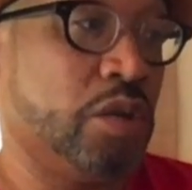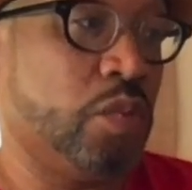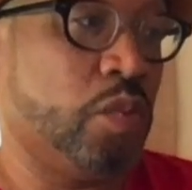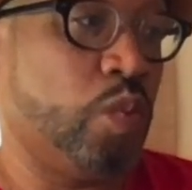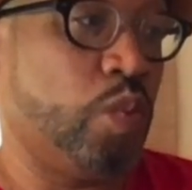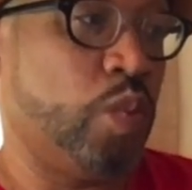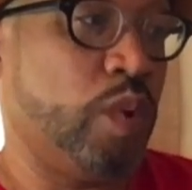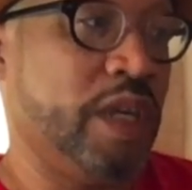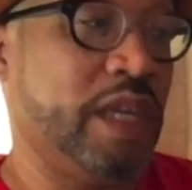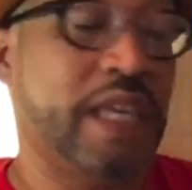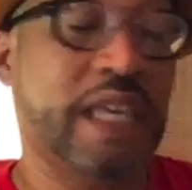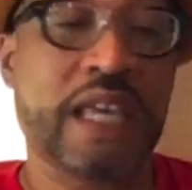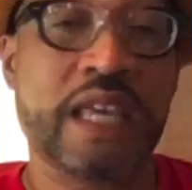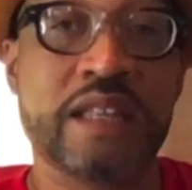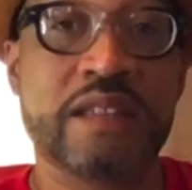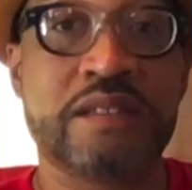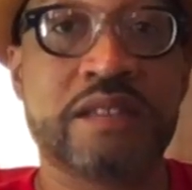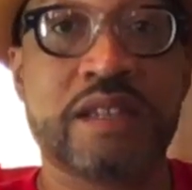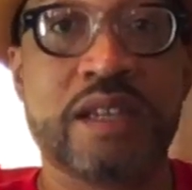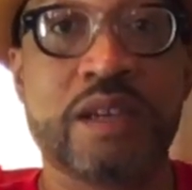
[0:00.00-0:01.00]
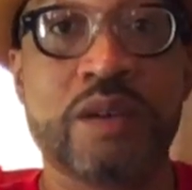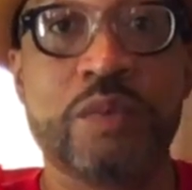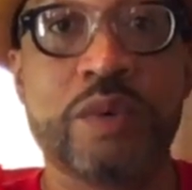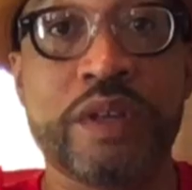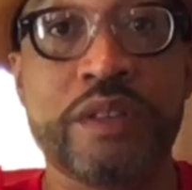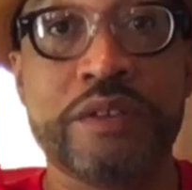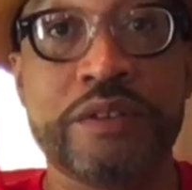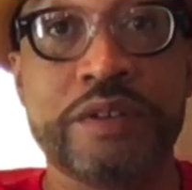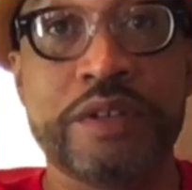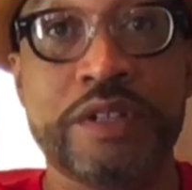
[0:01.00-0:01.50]
we can't say
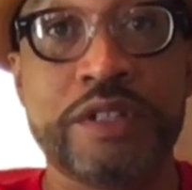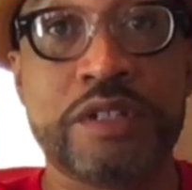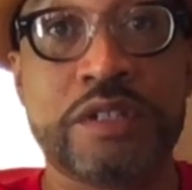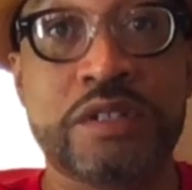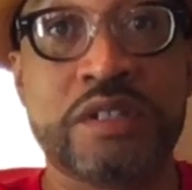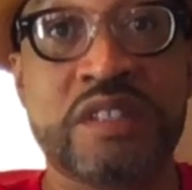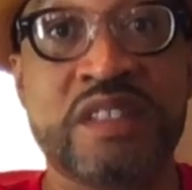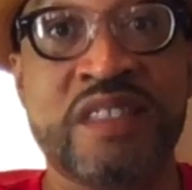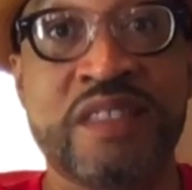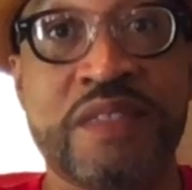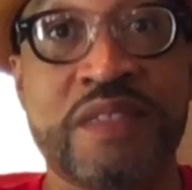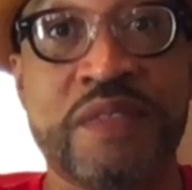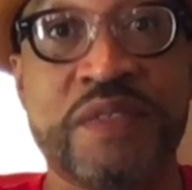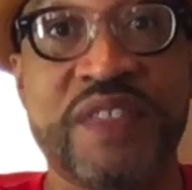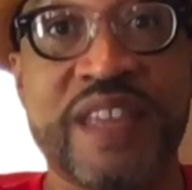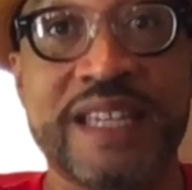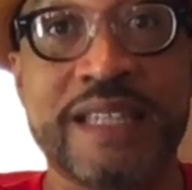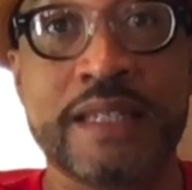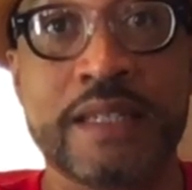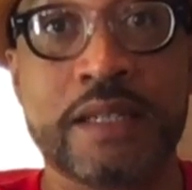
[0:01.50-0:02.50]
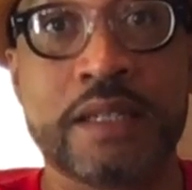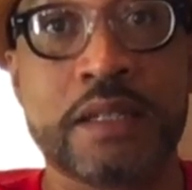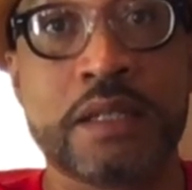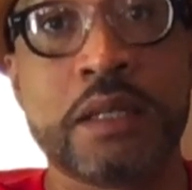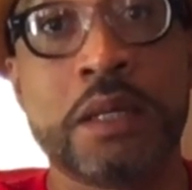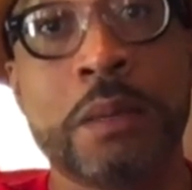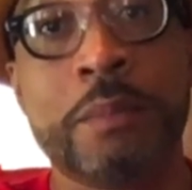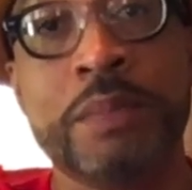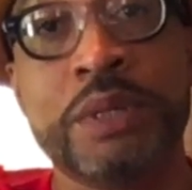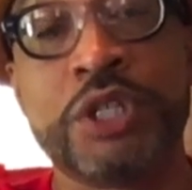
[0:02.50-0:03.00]
whether it's synthetic
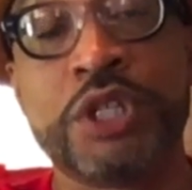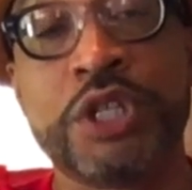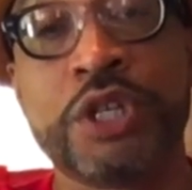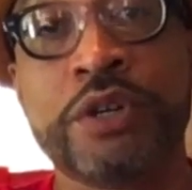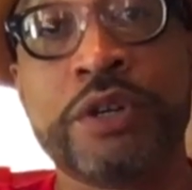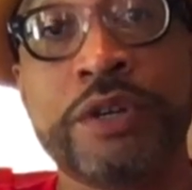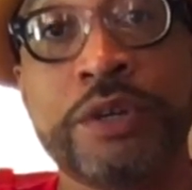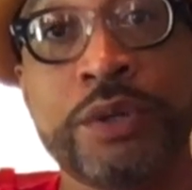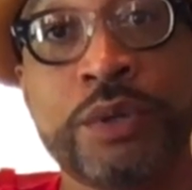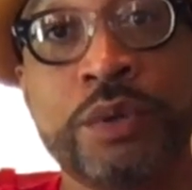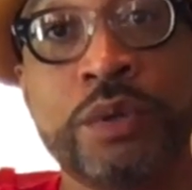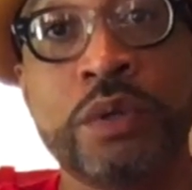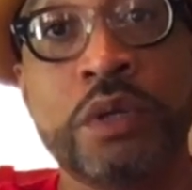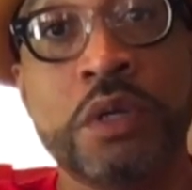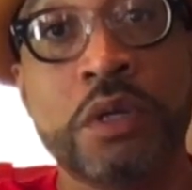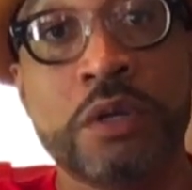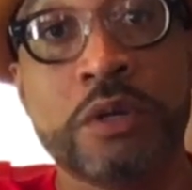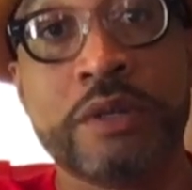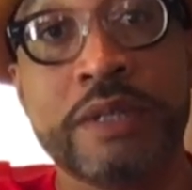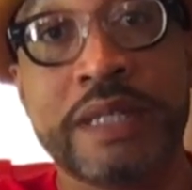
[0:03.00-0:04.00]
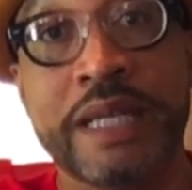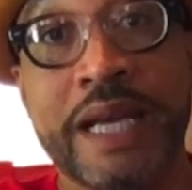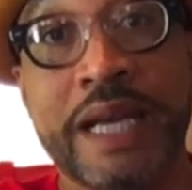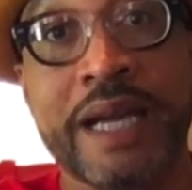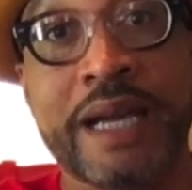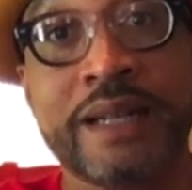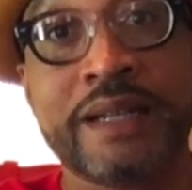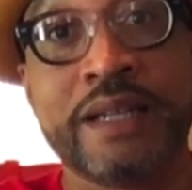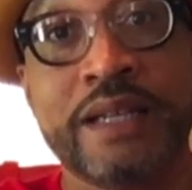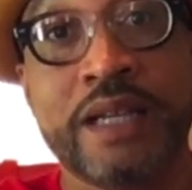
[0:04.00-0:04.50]
material or not,
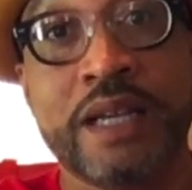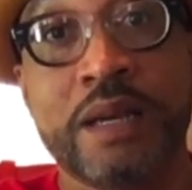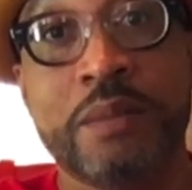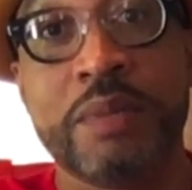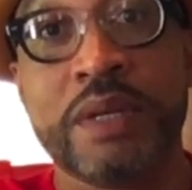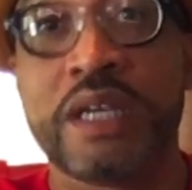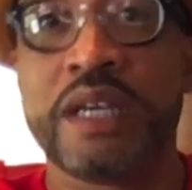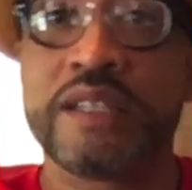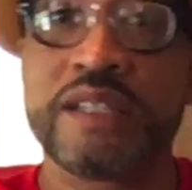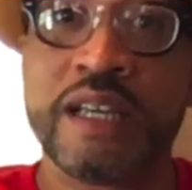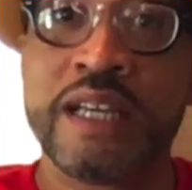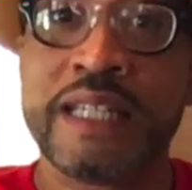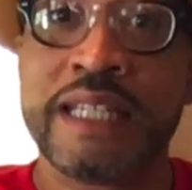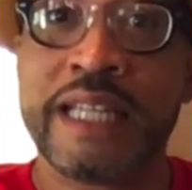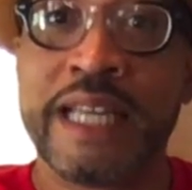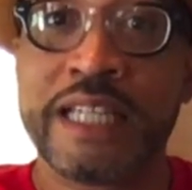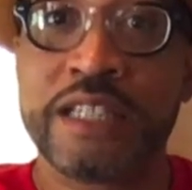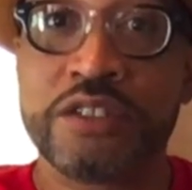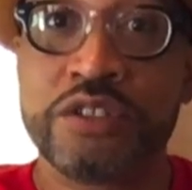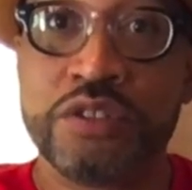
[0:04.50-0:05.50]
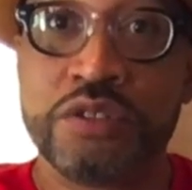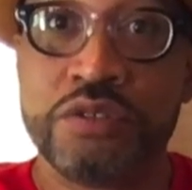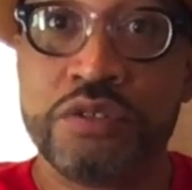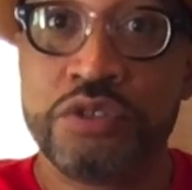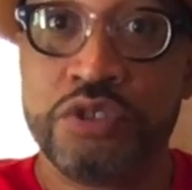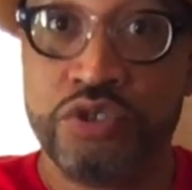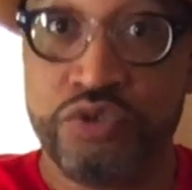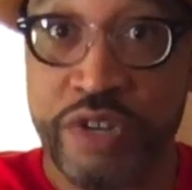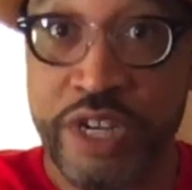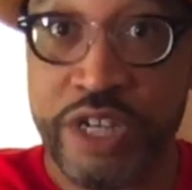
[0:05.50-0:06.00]
because unlike dress